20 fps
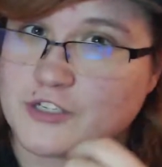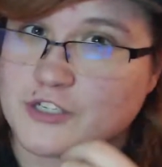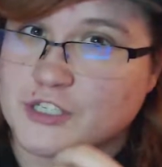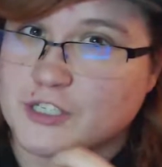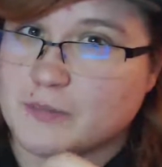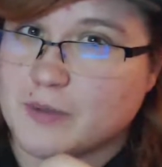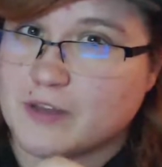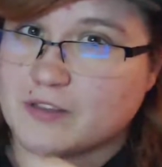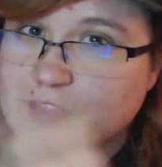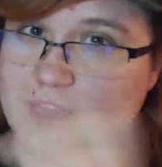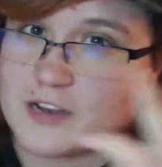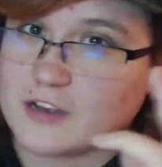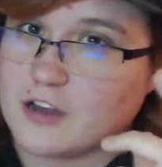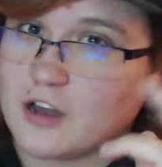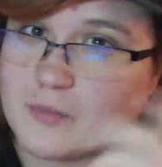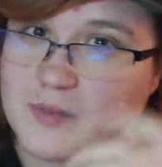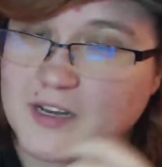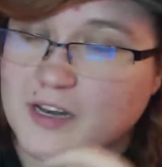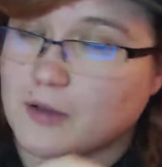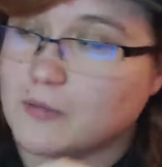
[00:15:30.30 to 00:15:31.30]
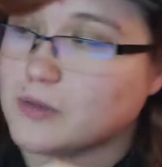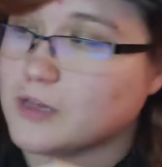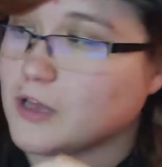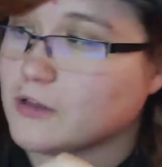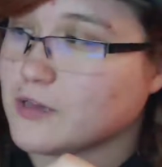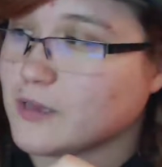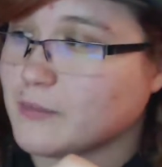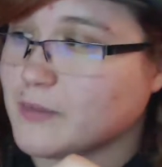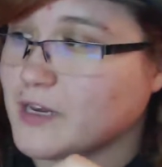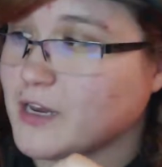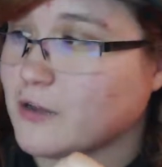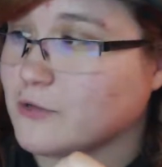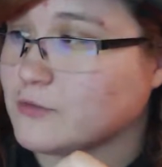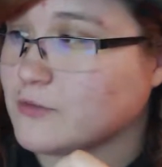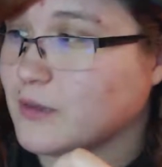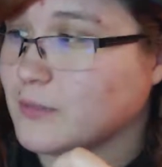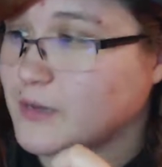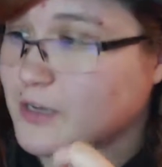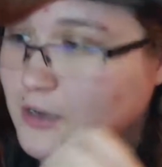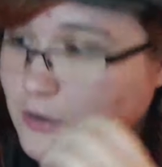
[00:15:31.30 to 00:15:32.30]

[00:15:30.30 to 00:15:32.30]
questions about that, comment down below. Let me know. Let